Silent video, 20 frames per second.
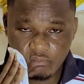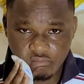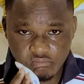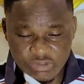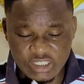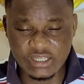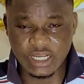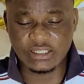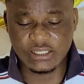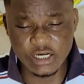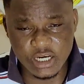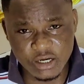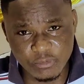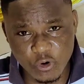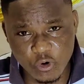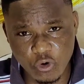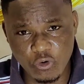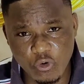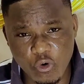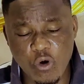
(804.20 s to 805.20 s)
Mr.
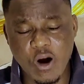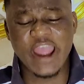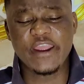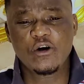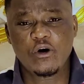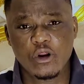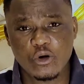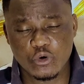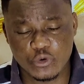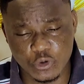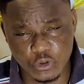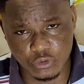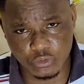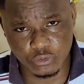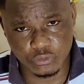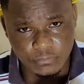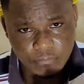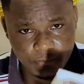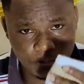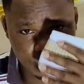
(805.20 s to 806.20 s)
Tinubu, who are you going to
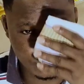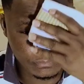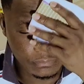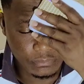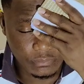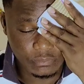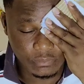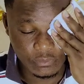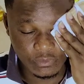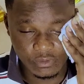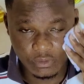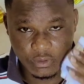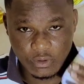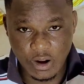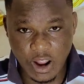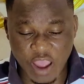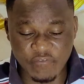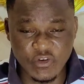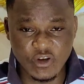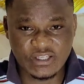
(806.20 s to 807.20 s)
rule?
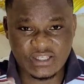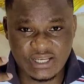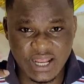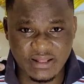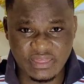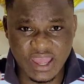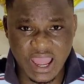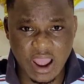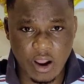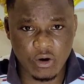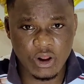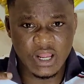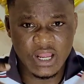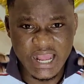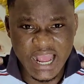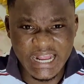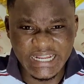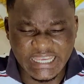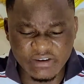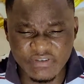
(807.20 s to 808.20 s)
Have you sat down
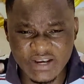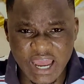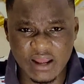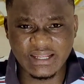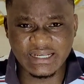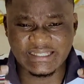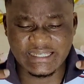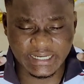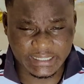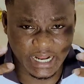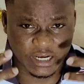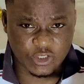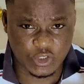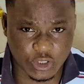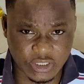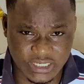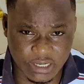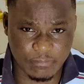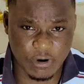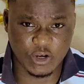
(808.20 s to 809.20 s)
and given out a second
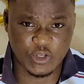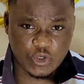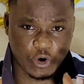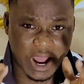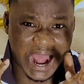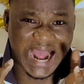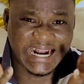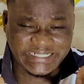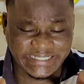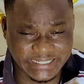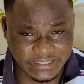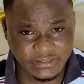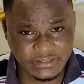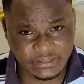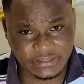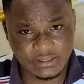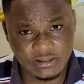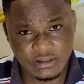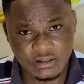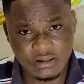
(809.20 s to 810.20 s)
thought about your
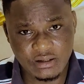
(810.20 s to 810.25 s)
actions?